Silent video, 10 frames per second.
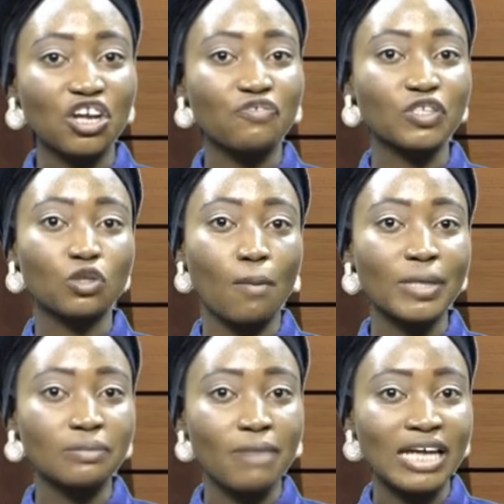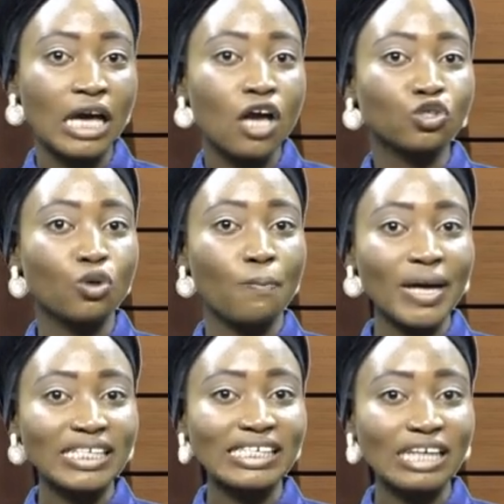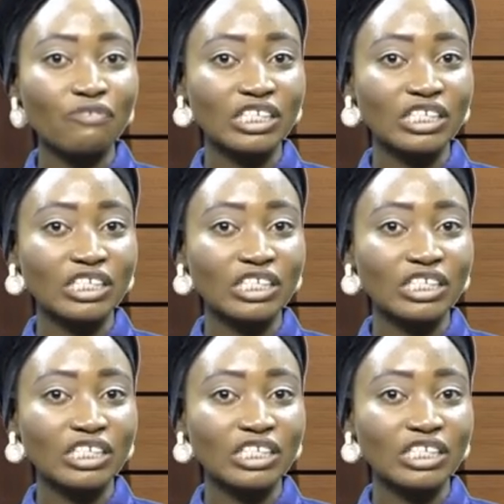of his commitment to better service